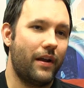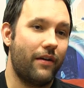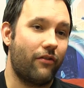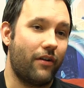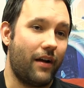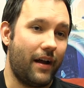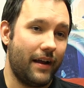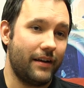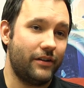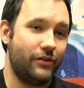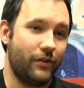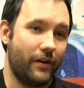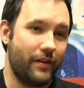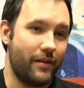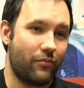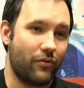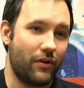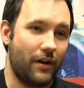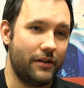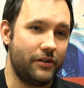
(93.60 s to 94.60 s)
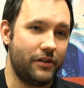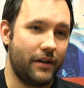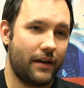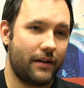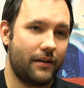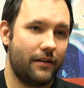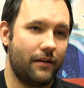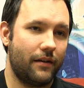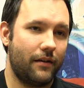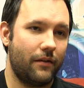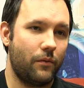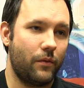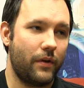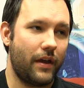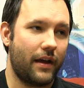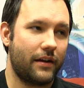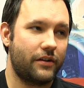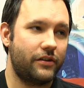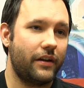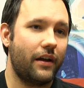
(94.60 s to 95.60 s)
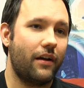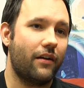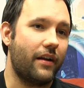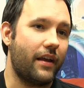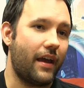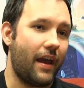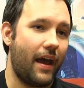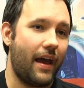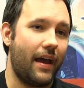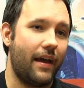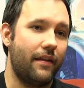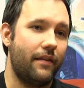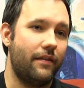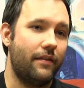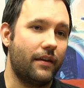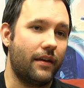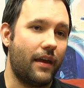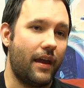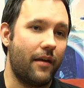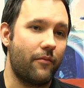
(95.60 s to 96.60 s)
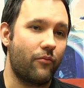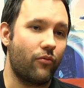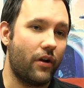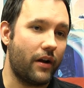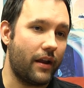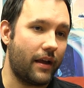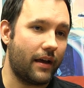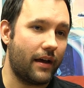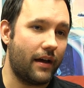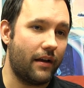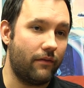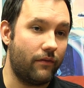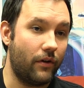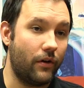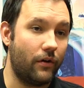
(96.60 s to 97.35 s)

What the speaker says: Whenever I joined the project, we actually already had the game running on a